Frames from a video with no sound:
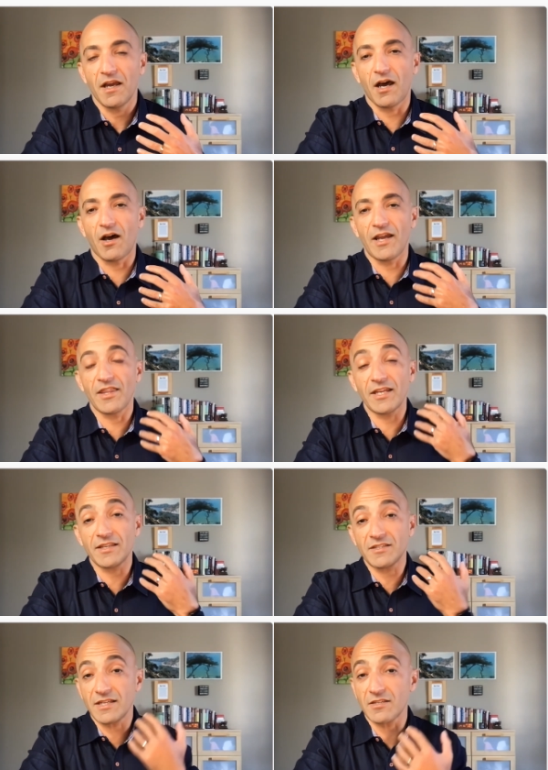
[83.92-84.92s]
I
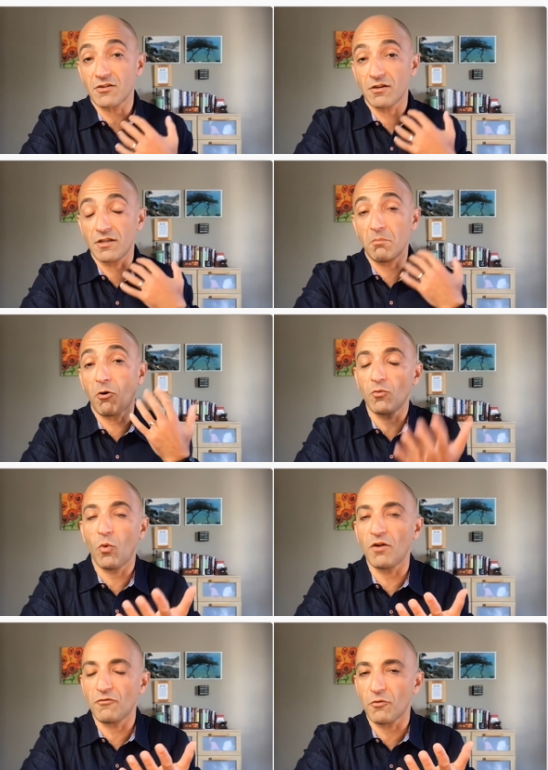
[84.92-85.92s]
think, is an
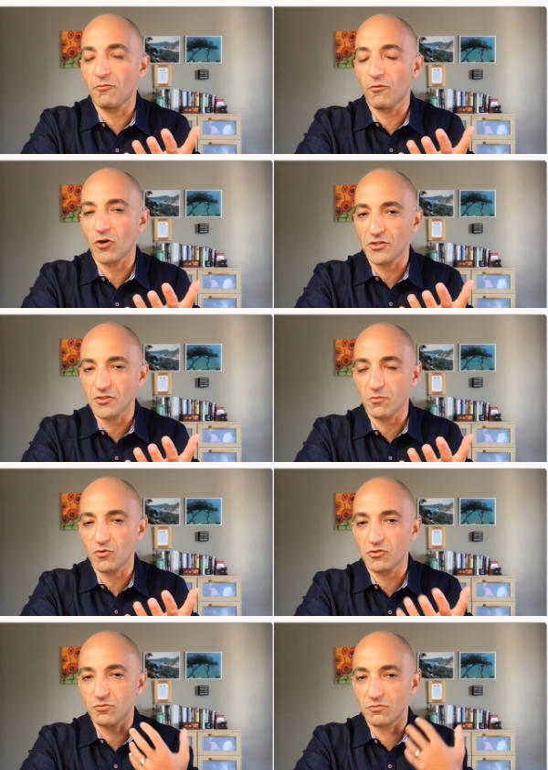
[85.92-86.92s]
important one for
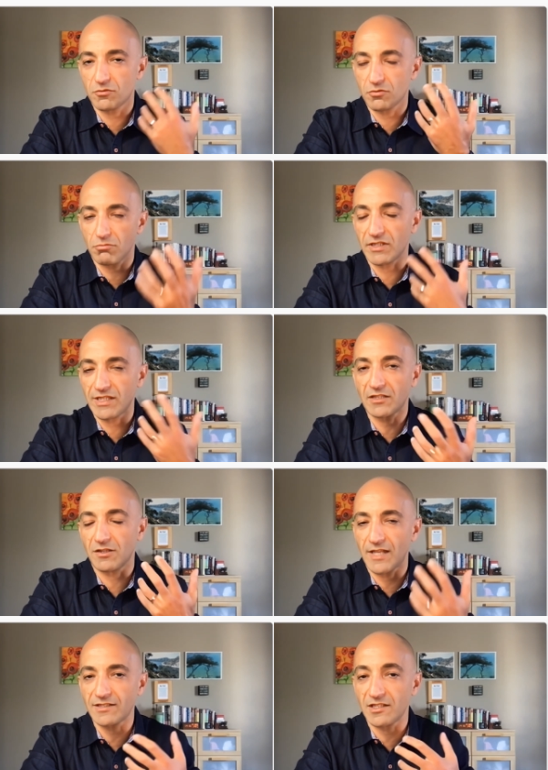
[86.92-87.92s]
customers to really
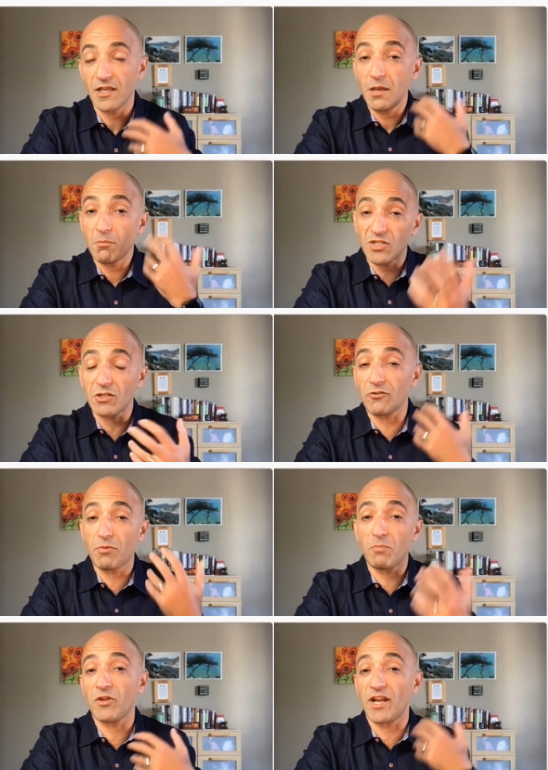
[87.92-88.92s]
get connected,
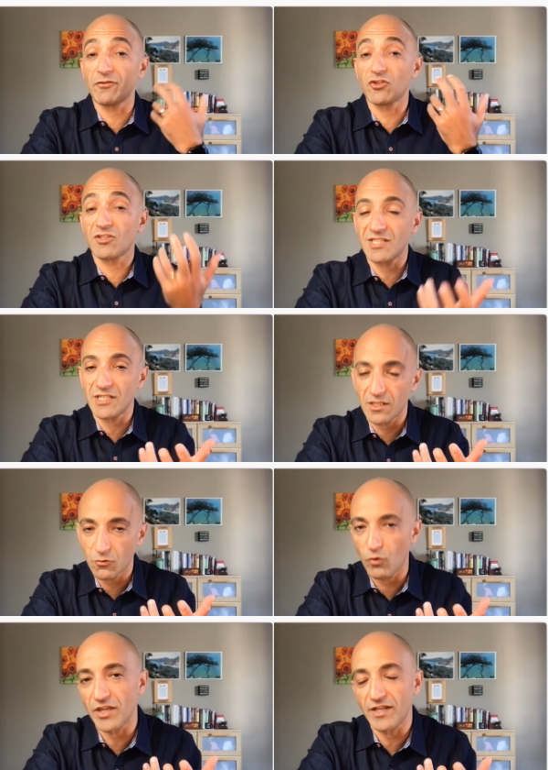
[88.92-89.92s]
particularly people that have
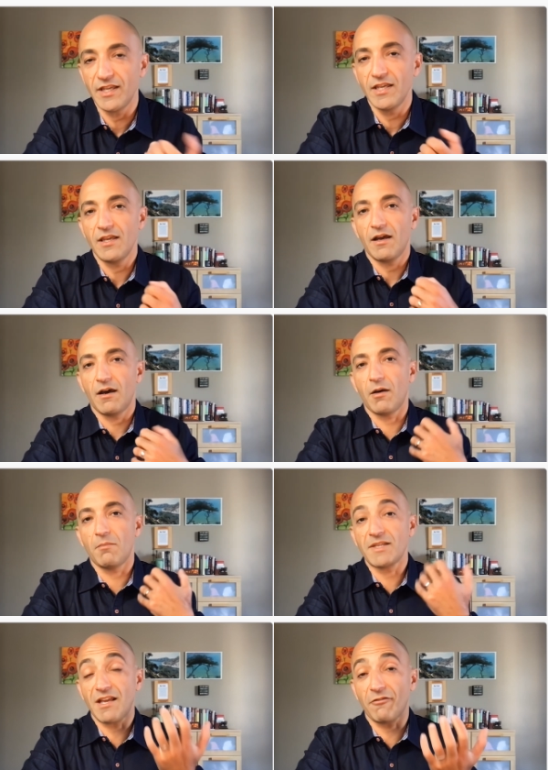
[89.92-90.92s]
succeeded with it.
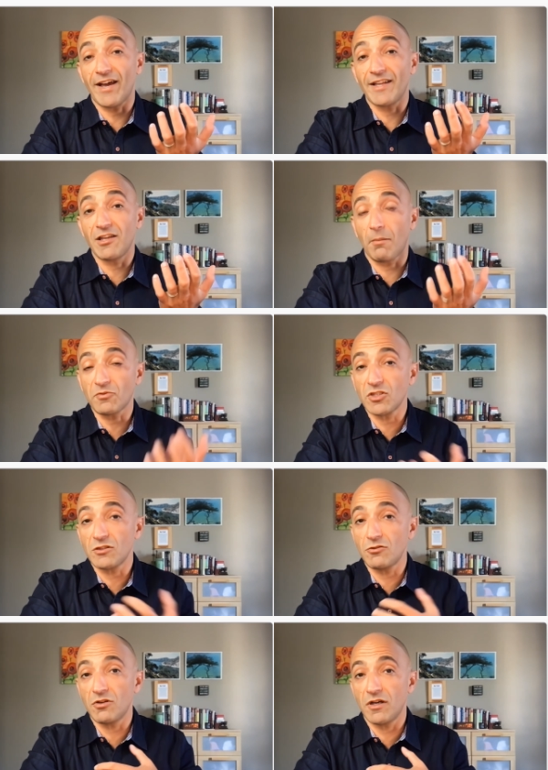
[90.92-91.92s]
Myself, I had the
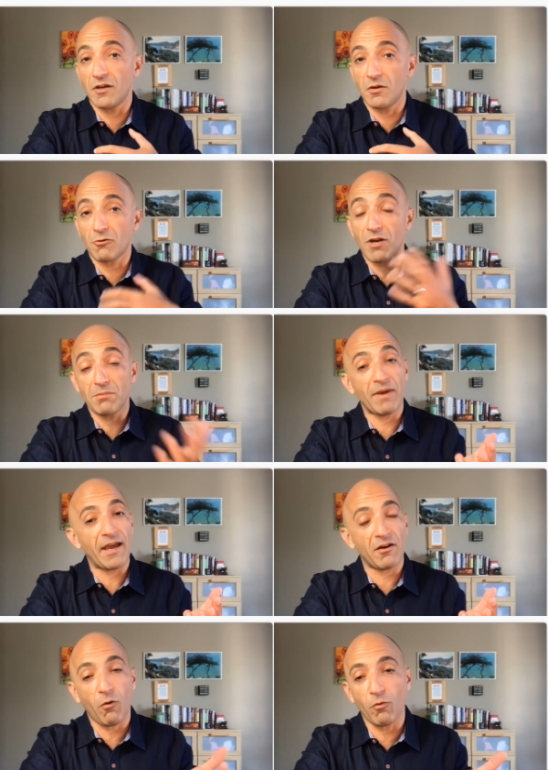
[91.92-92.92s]
opportunity to do a great
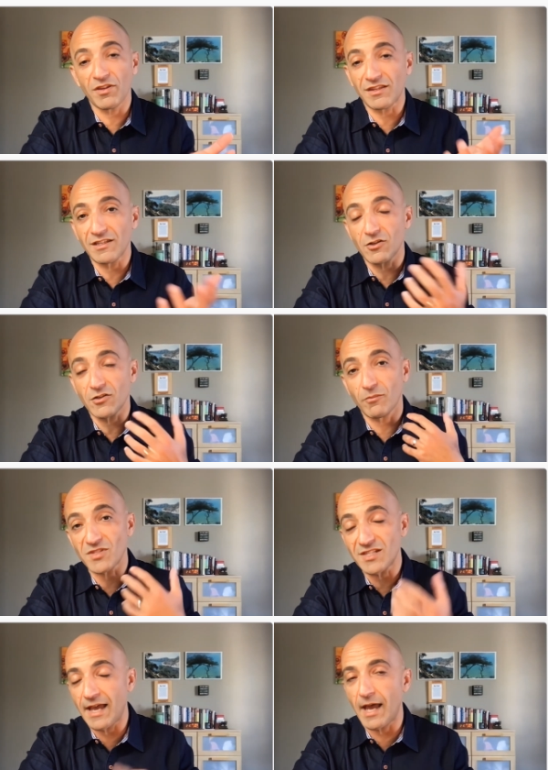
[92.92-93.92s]
panel with leaders
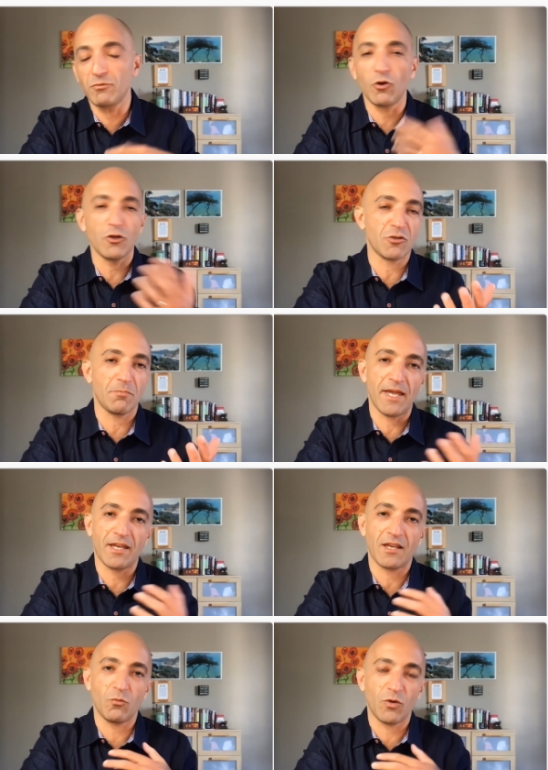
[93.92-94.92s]
from Snap, Deutsche
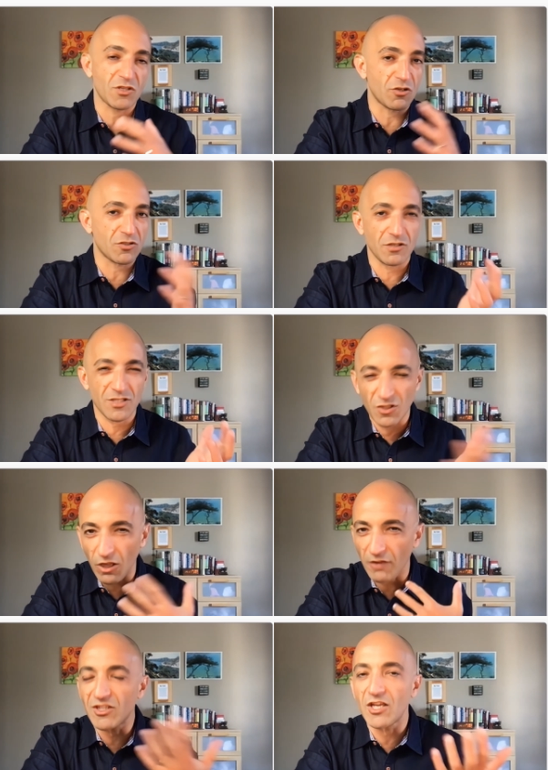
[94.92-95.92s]
Bank, and Wizards. So there's a
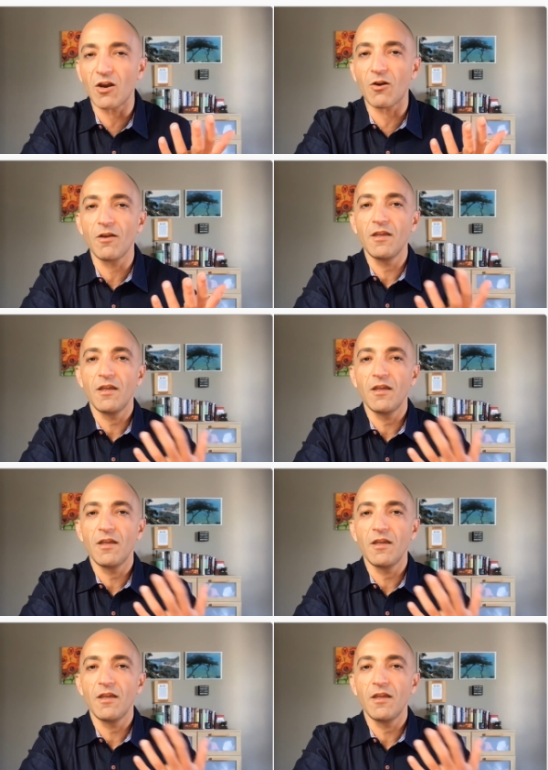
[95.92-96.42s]
lot there.